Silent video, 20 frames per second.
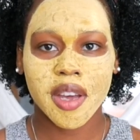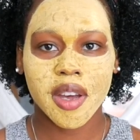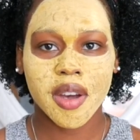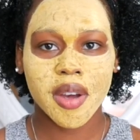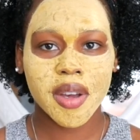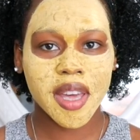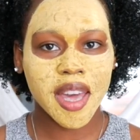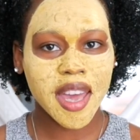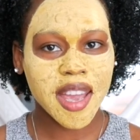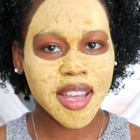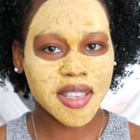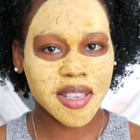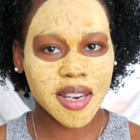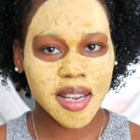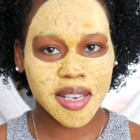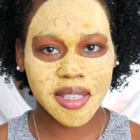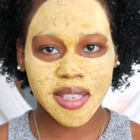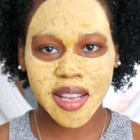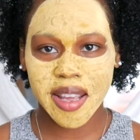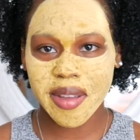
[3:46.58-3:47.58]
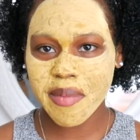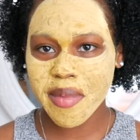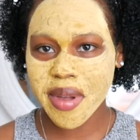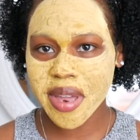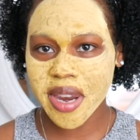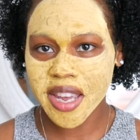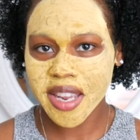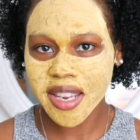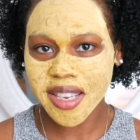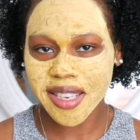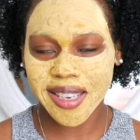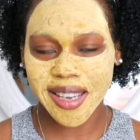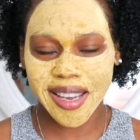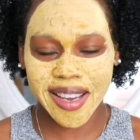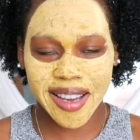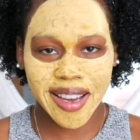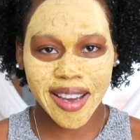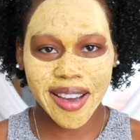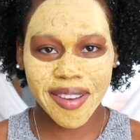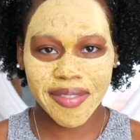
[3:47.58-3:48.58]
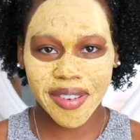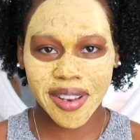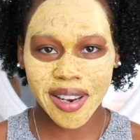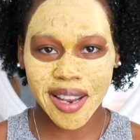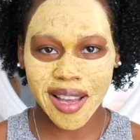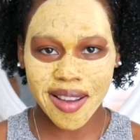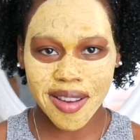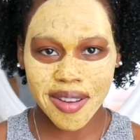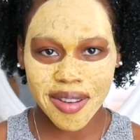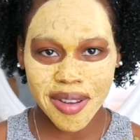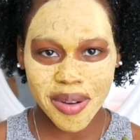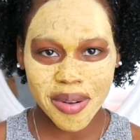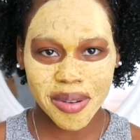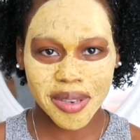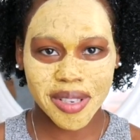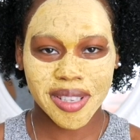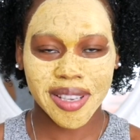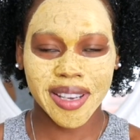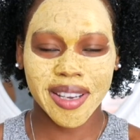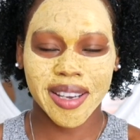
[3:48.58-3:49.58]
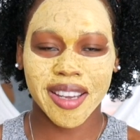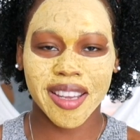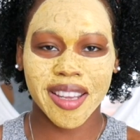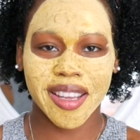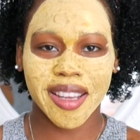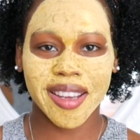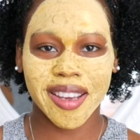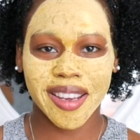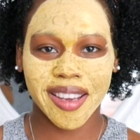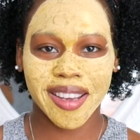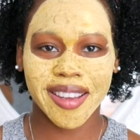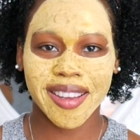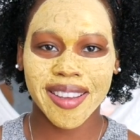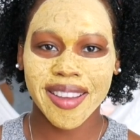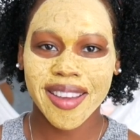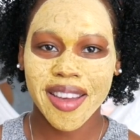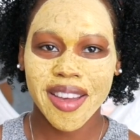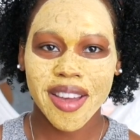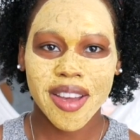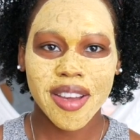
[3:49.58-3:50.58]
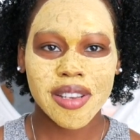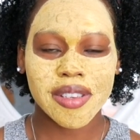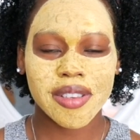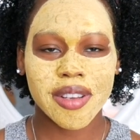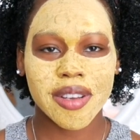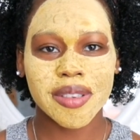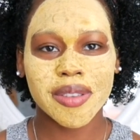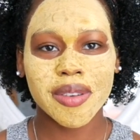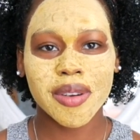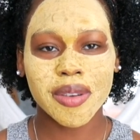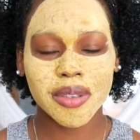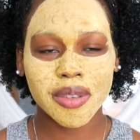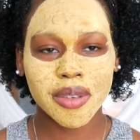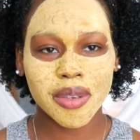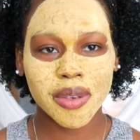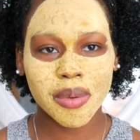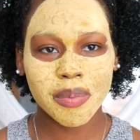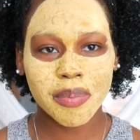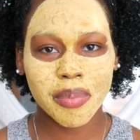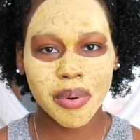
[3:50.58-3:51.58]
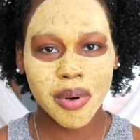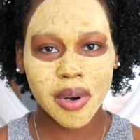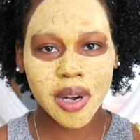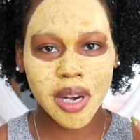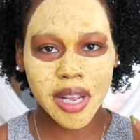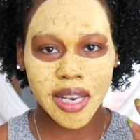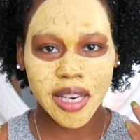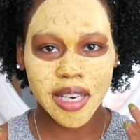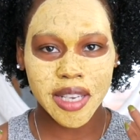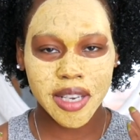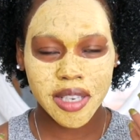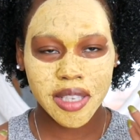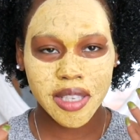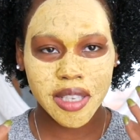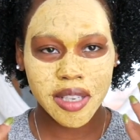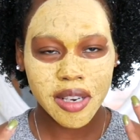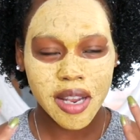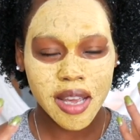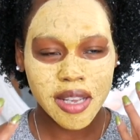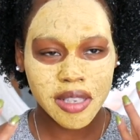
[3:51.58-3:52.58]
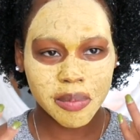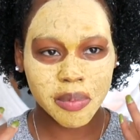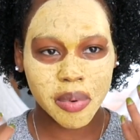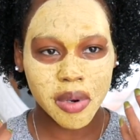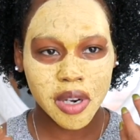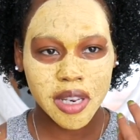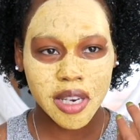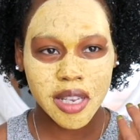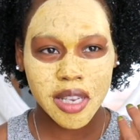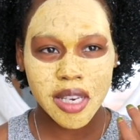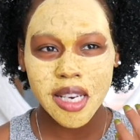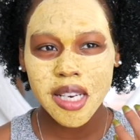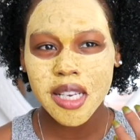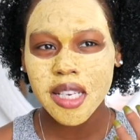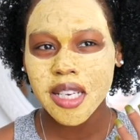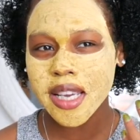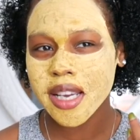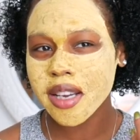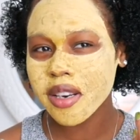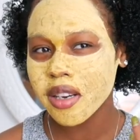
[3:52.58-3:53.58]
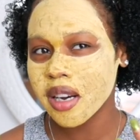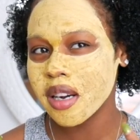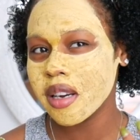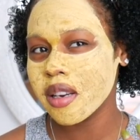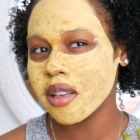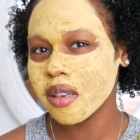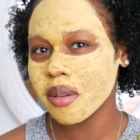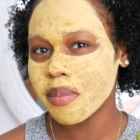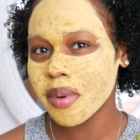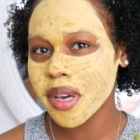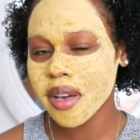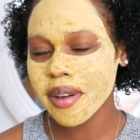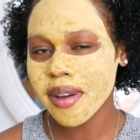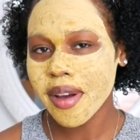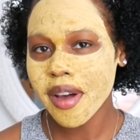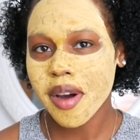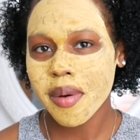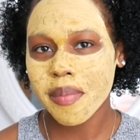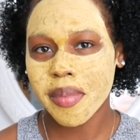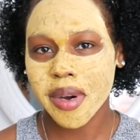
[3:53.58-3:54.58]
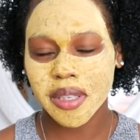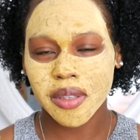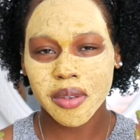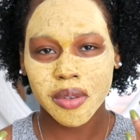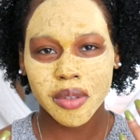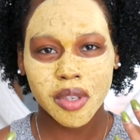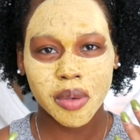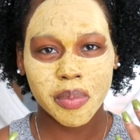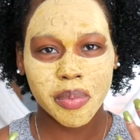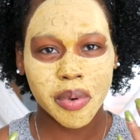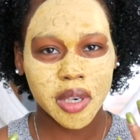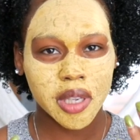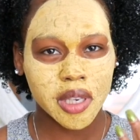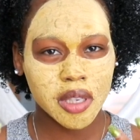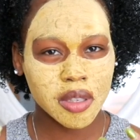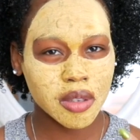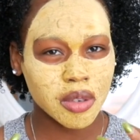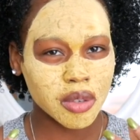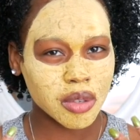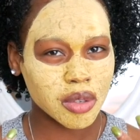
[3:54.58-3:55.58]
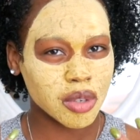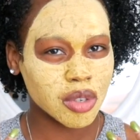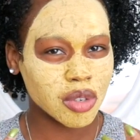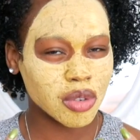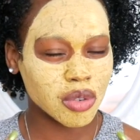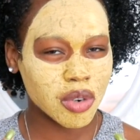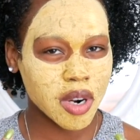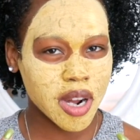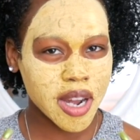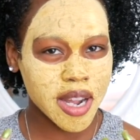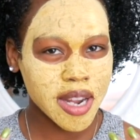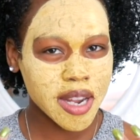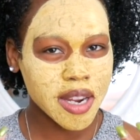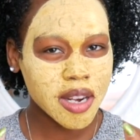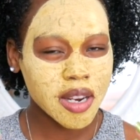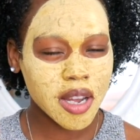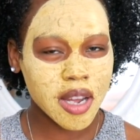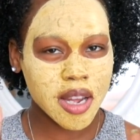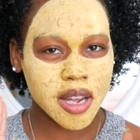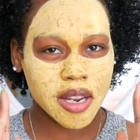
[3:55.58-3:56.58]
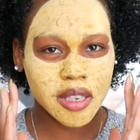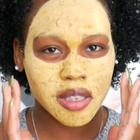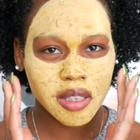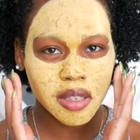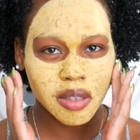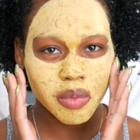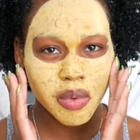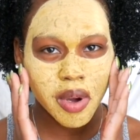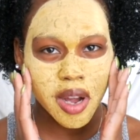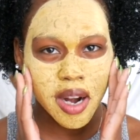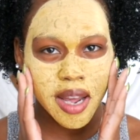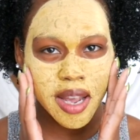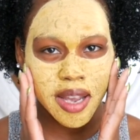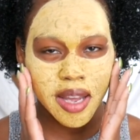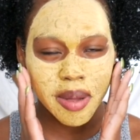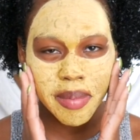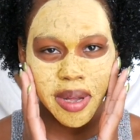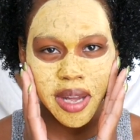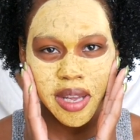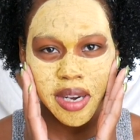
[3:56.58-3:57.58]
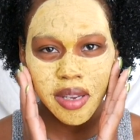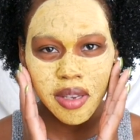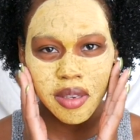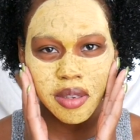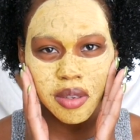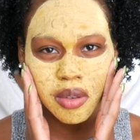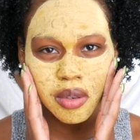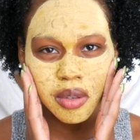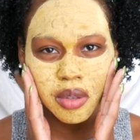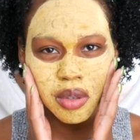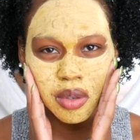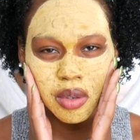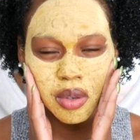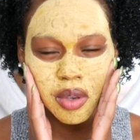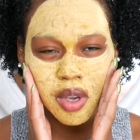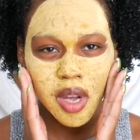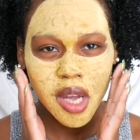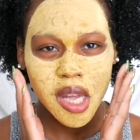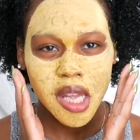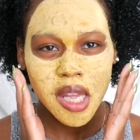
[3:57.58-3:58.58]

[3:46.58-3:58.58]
Okay, so that's 10 minutes. I feel like a ghost. So it's not too pulling. You can tell that it's pulling. It did tingle a little bit, but it's not too pulling. It's not too drying. This is what I like about it. It's not too...